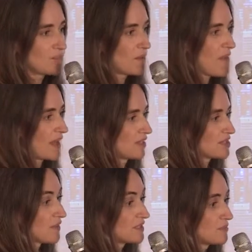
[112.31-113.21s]
We manage
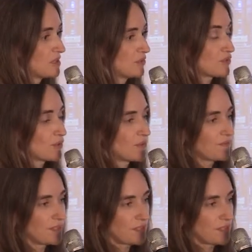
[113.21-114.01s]
17 million square feet